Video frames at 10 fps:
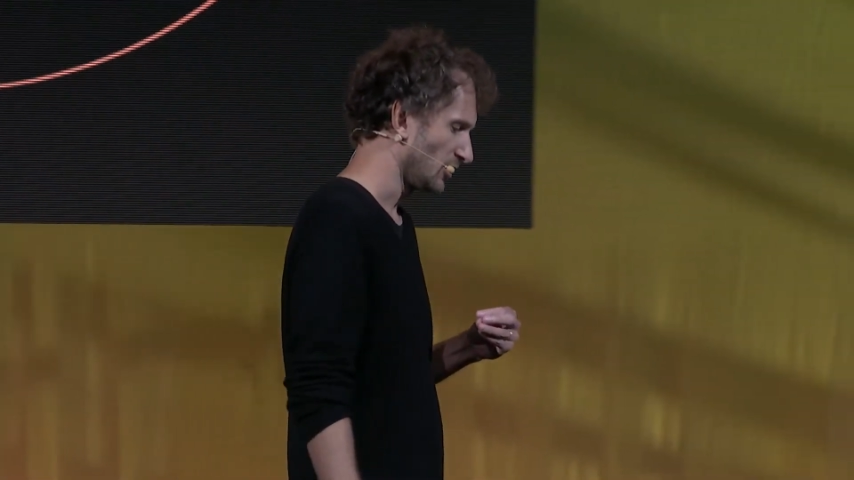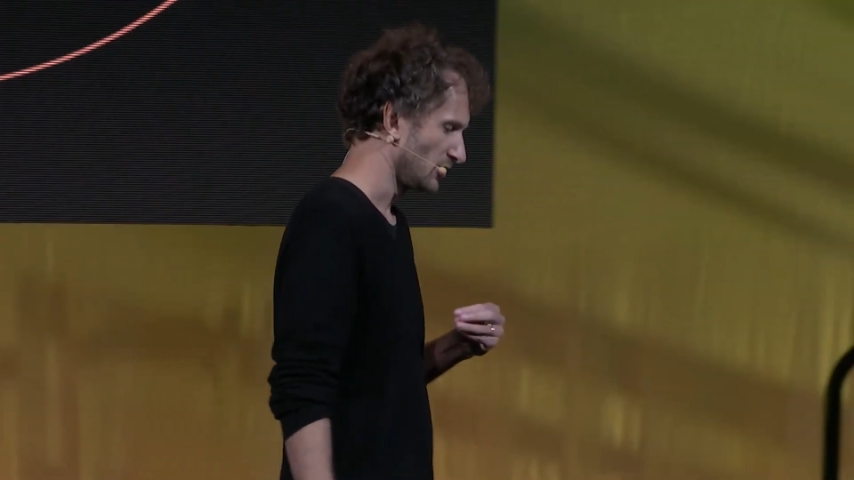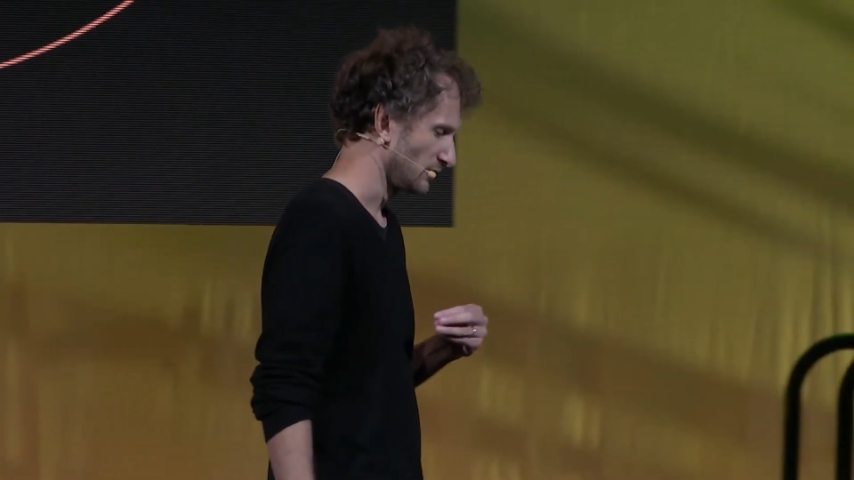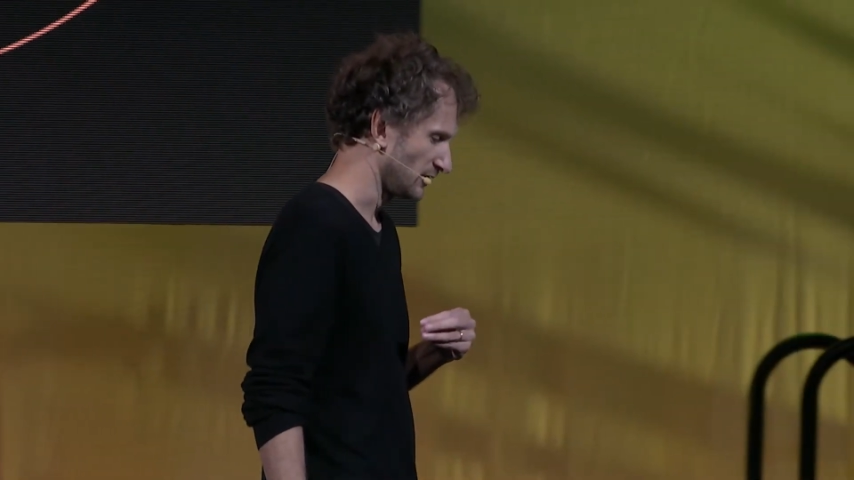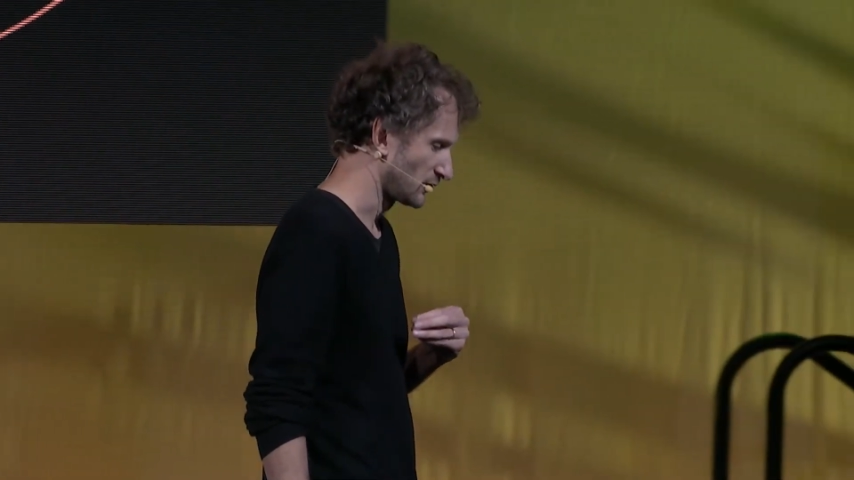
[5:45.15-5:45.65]

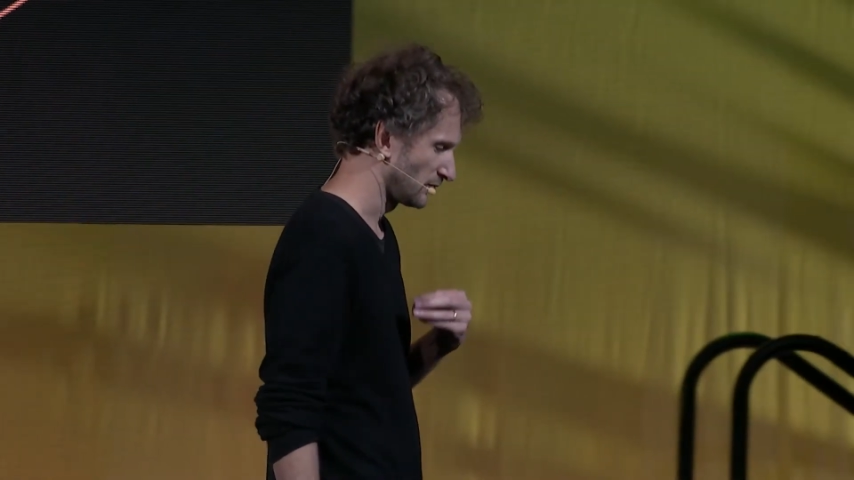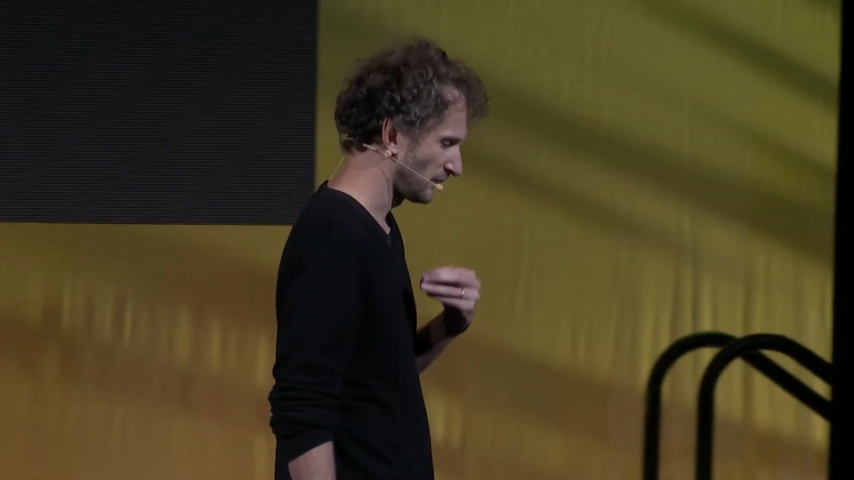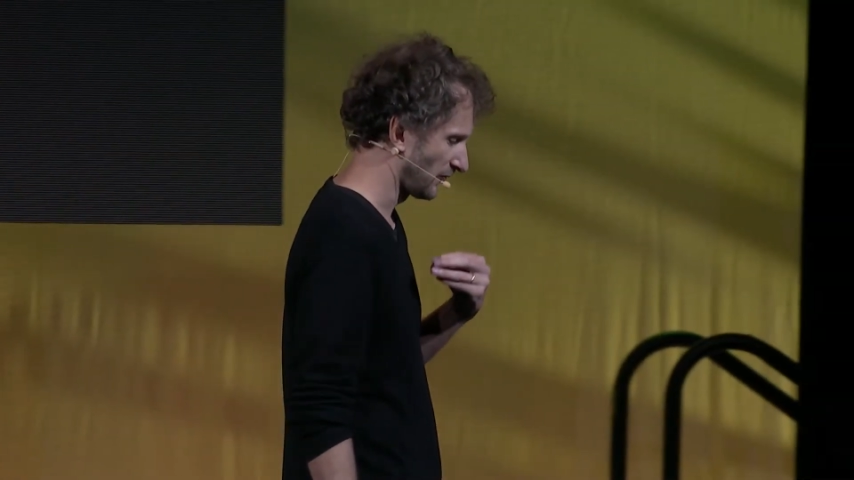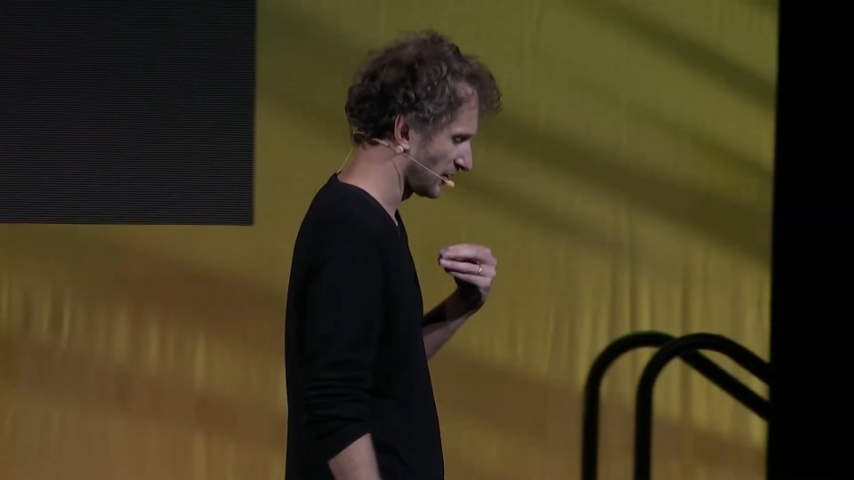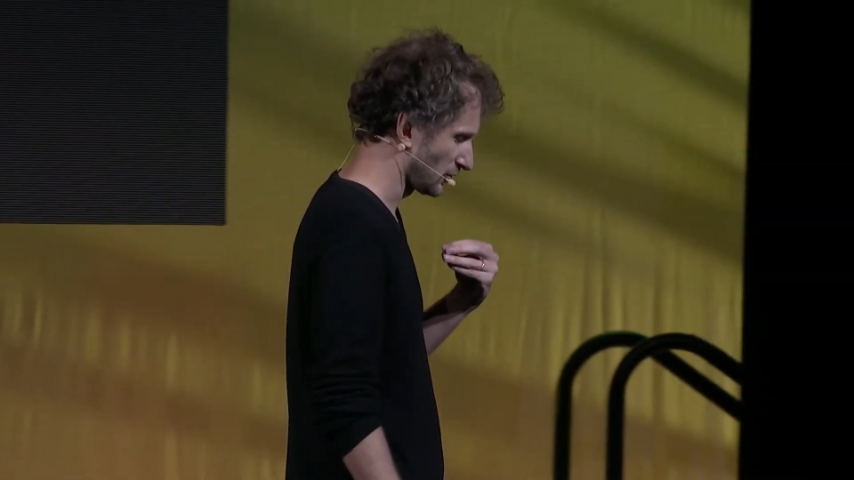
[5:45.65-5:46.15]
You need to
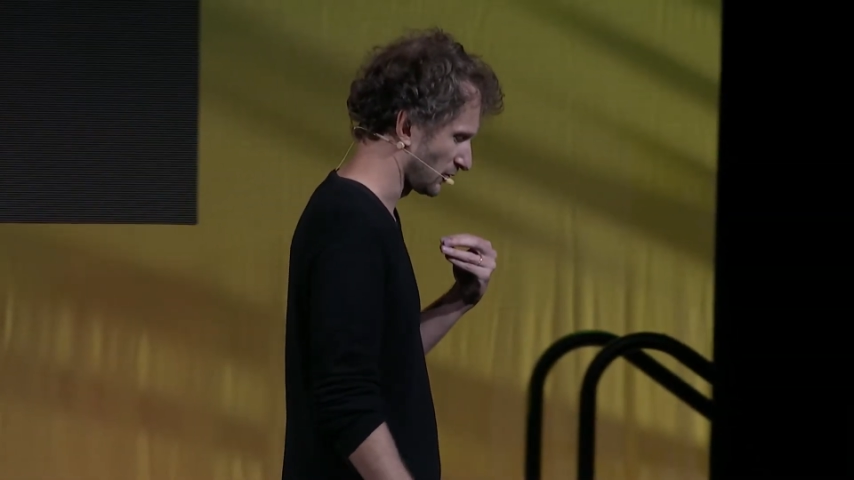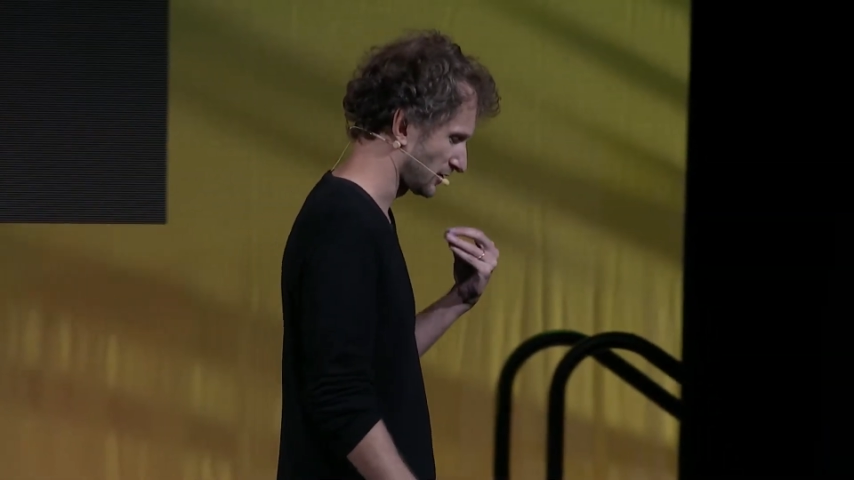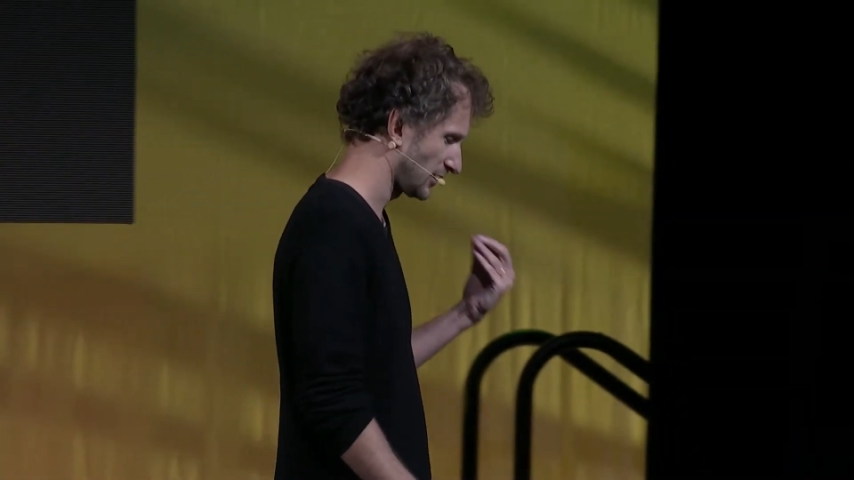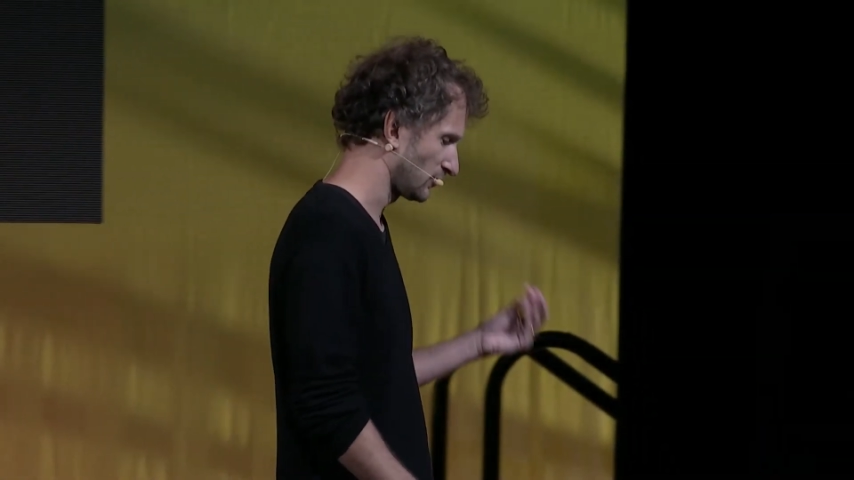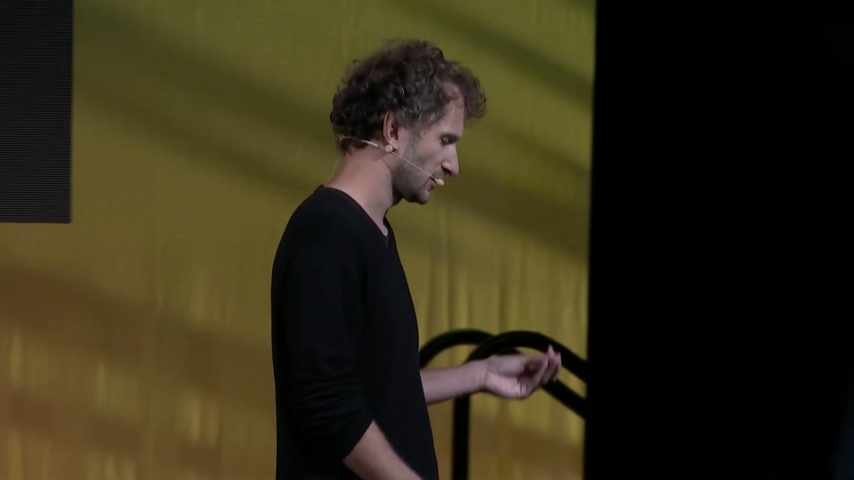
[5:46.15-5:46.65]
think about
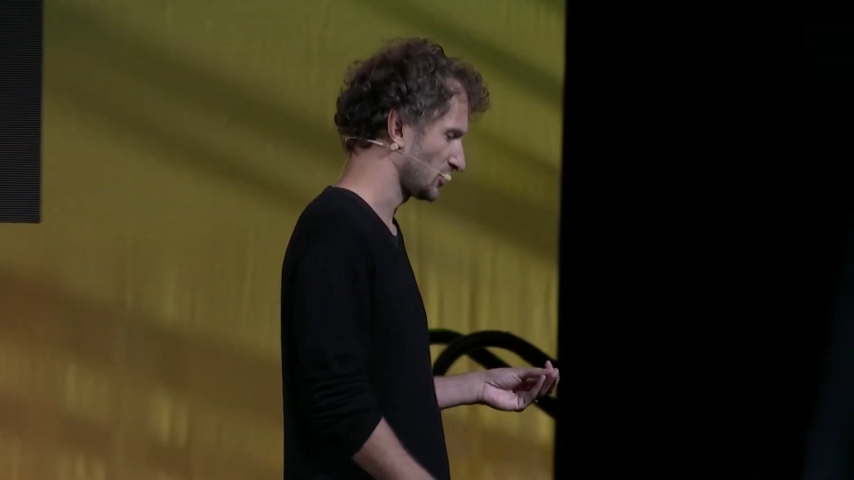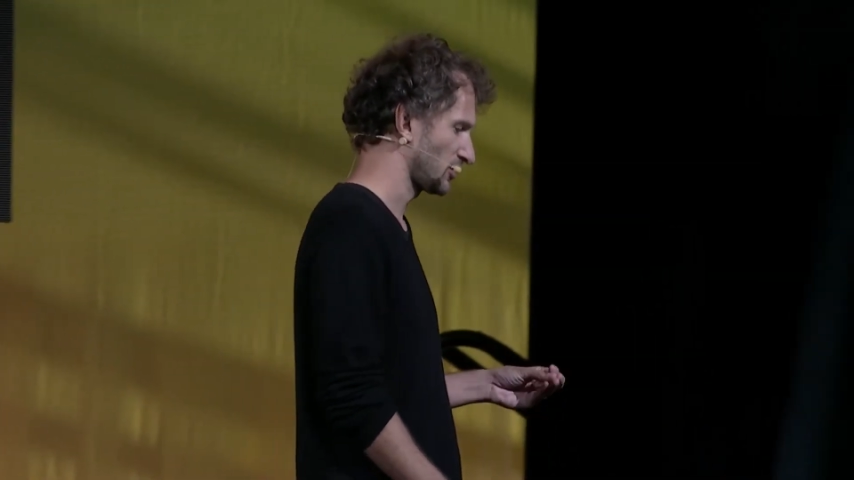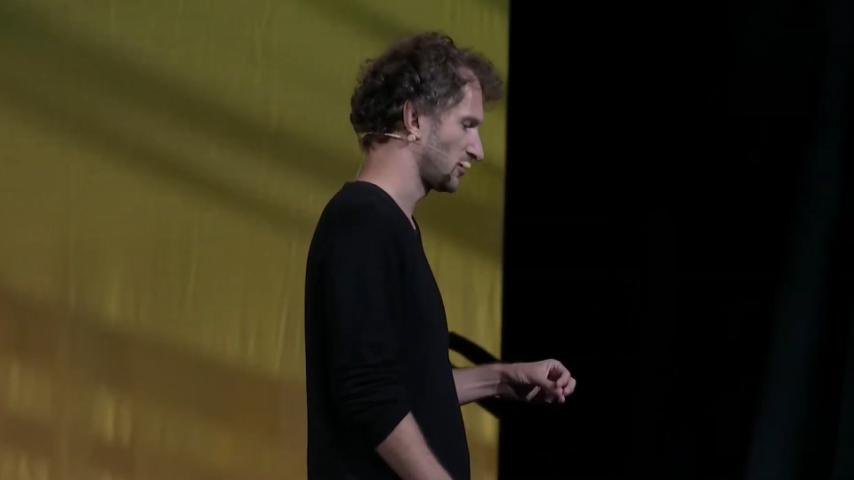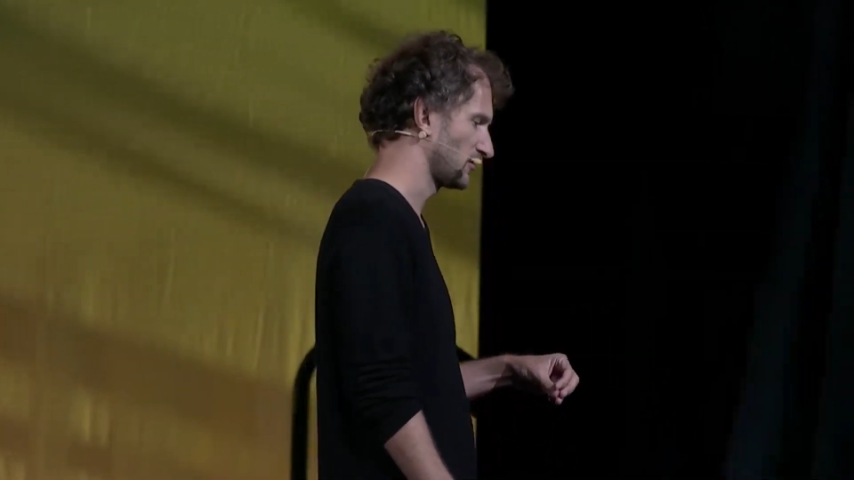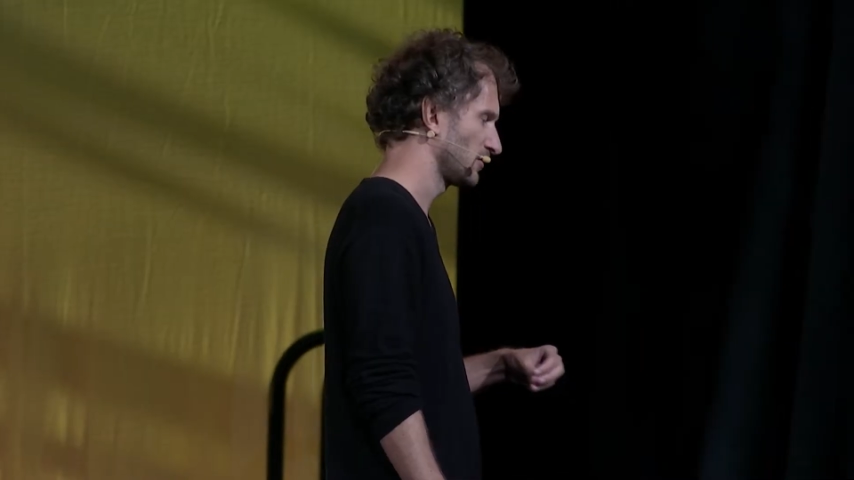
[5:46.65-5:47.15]
key
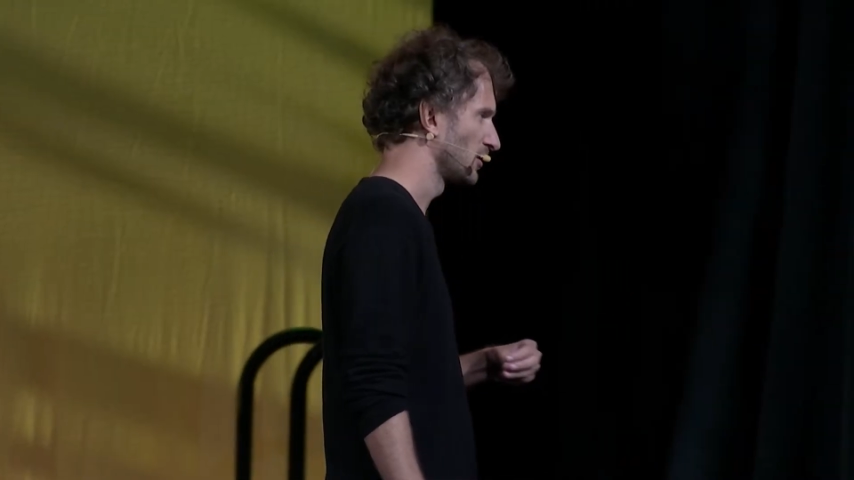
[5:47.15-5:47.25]
rotation.